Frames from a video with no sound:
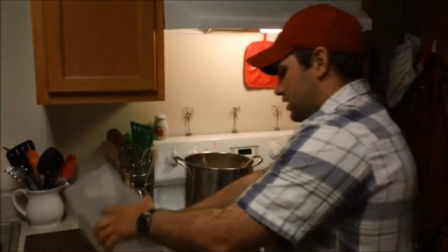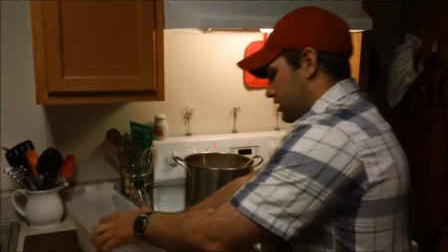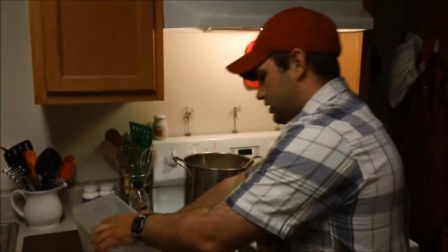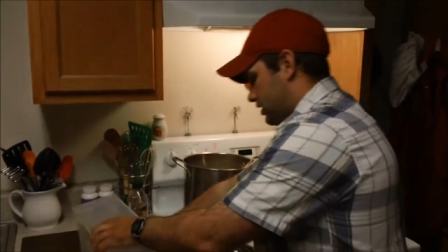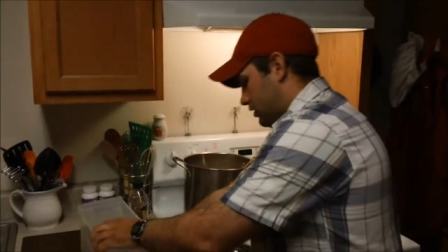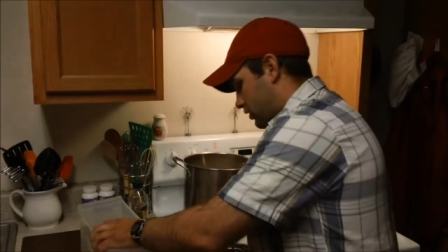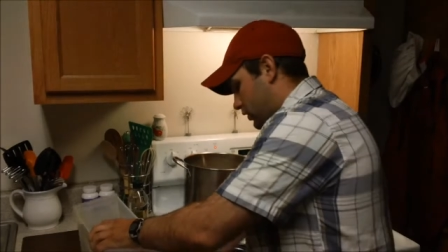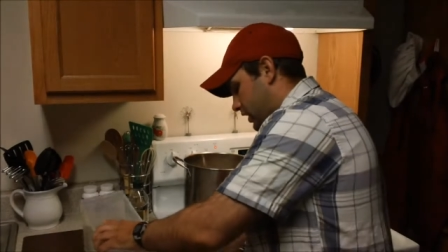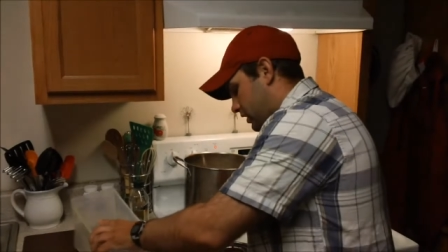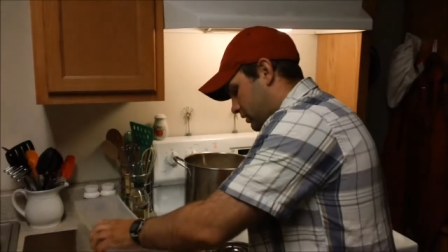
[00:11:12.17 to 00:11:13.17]
so go
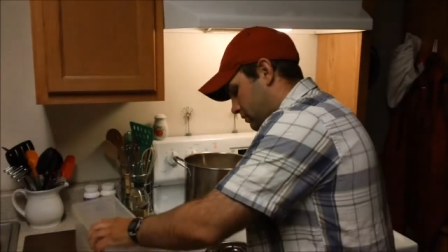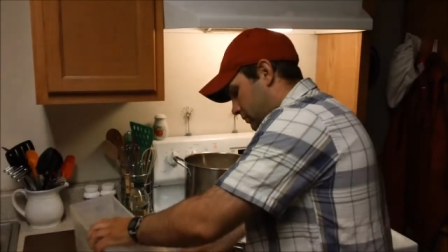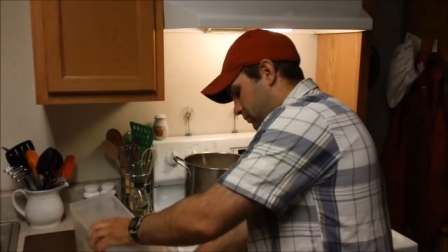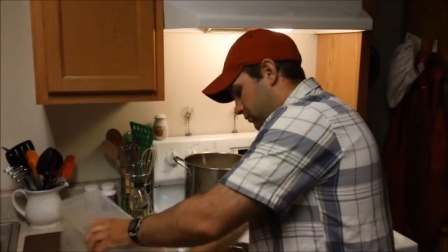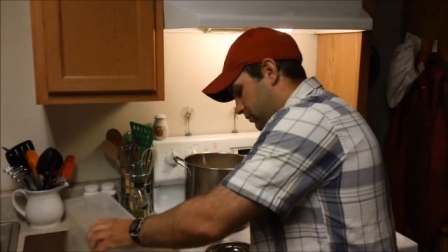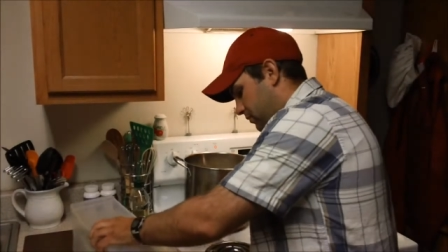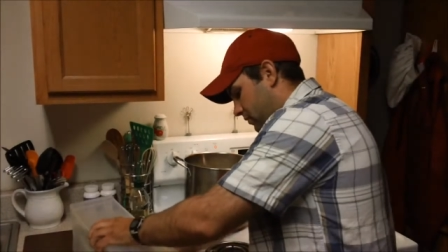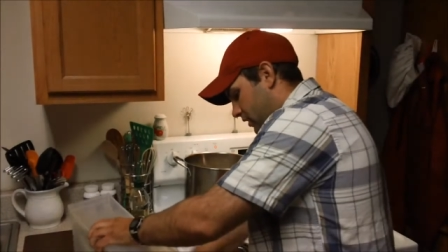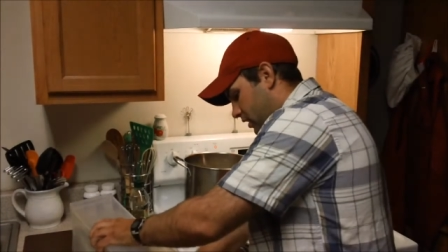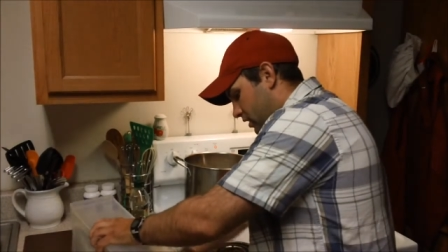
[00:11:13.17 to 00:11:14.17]
ahead and
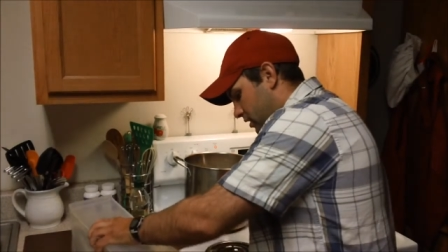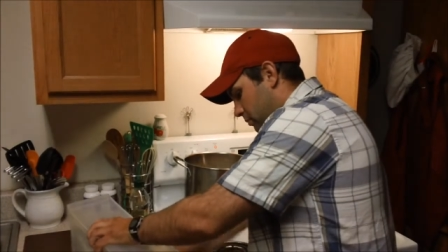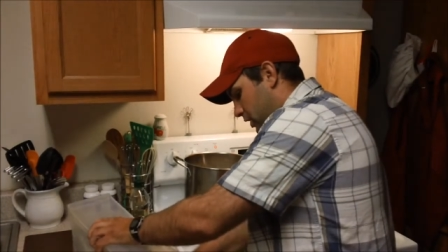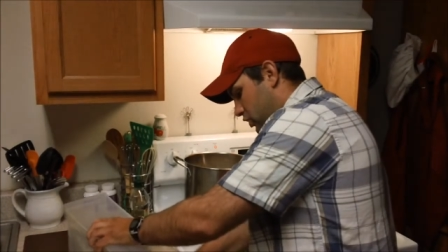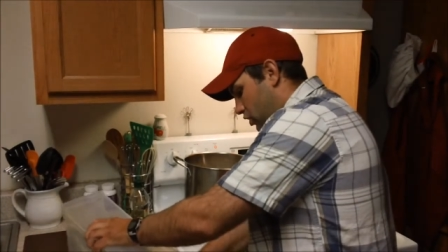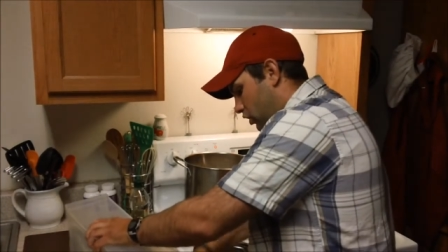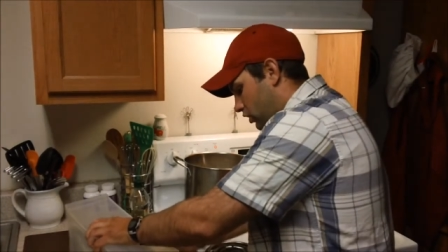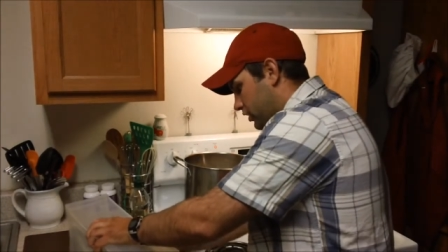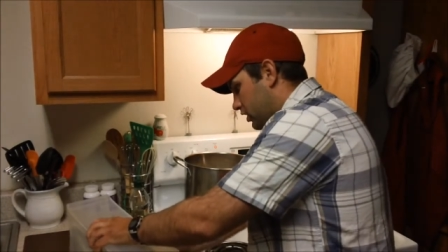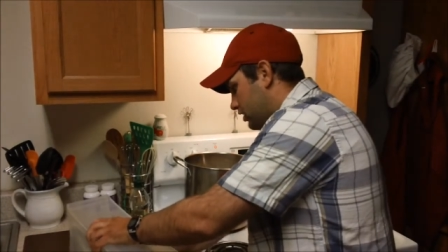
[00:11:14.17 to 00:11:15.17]
make sure
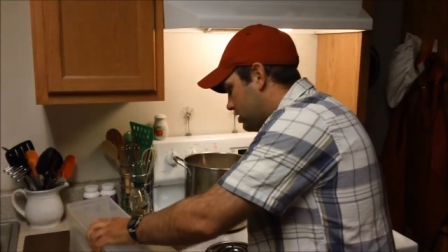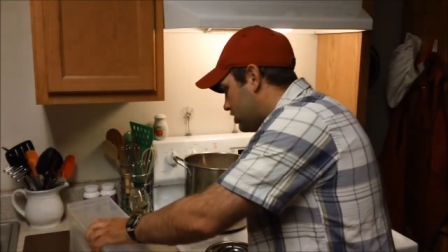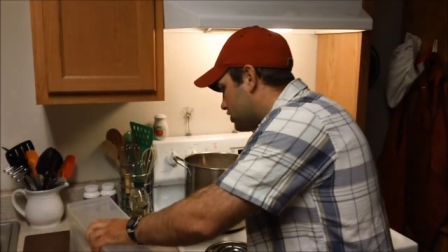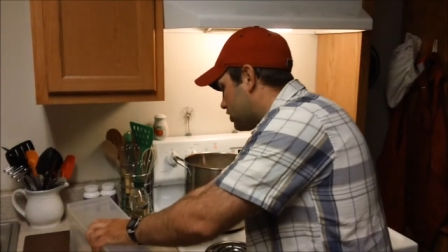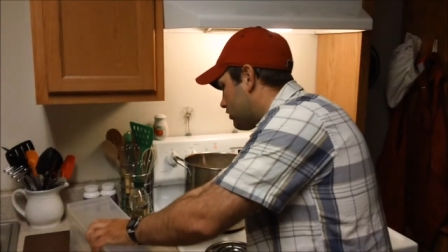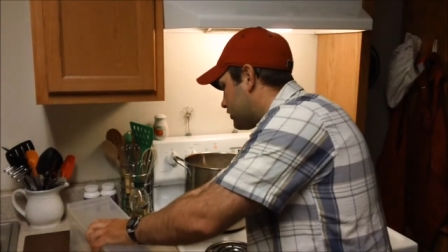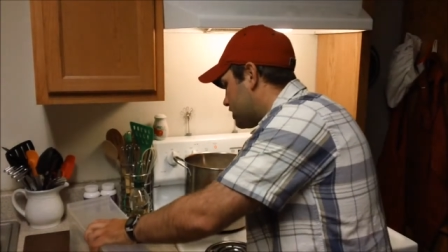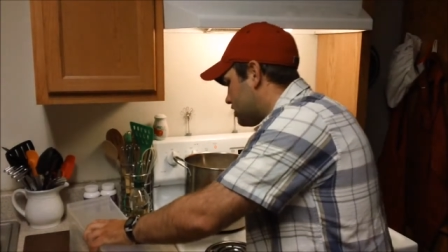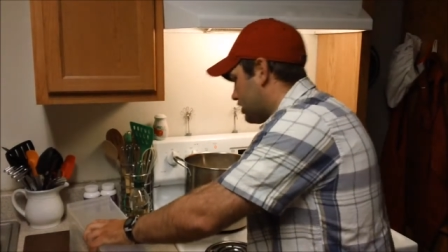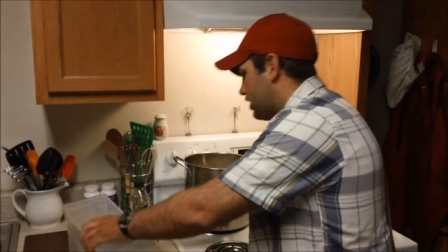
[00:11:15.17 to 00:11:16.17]
all the
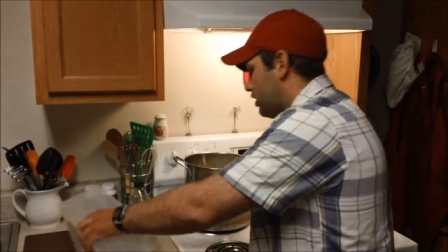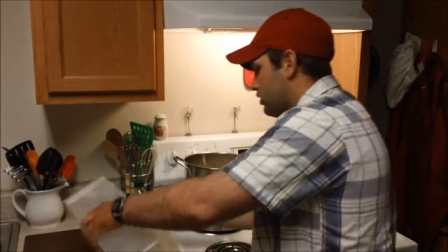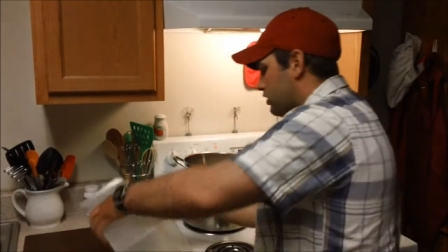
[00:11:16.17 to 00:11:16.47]
surfaces are coated